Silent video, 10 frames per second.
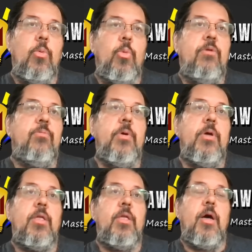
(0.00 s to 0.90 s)
we've
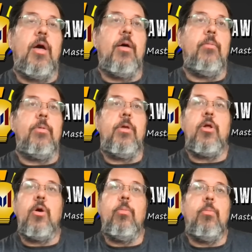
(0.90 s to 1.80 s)
been, uh, you
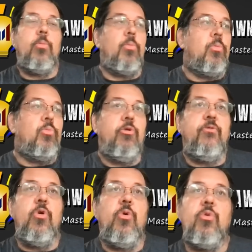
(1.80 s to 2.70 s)
know,
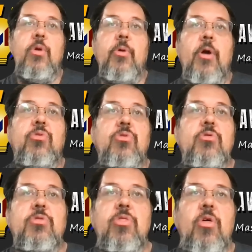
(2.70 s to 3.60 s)
reviewing
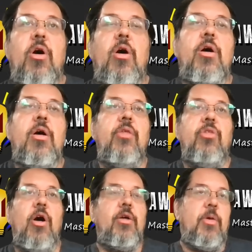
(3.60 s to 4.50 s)
repricers as long as
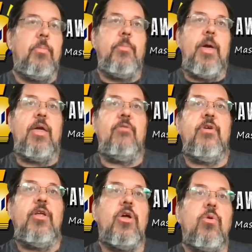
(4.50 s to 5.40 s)
long as I've been making
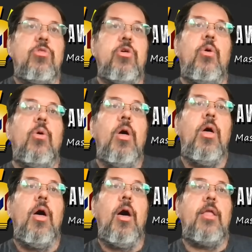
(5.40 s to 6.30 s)
videos. So
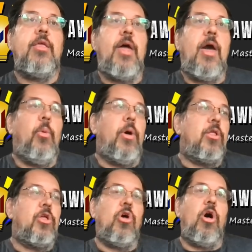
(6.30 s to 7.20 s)
uh, today I
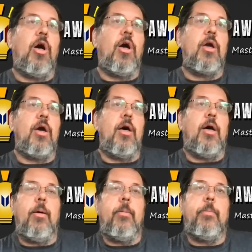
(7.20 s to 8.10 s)
wanted to talk
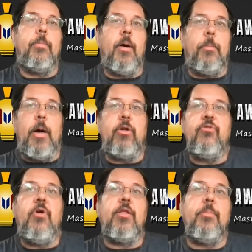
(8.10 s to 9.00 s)
uh, um, about a
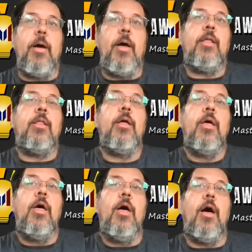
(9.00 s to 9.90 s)
friend of mine
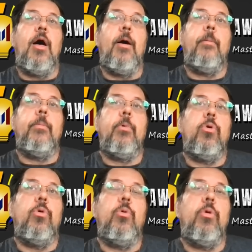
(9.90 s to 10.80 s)
um,
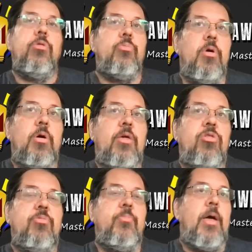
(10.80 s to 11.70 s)
who has really
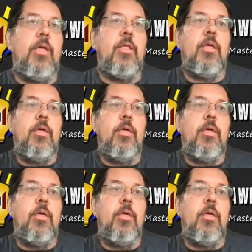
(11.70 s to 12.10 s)
spent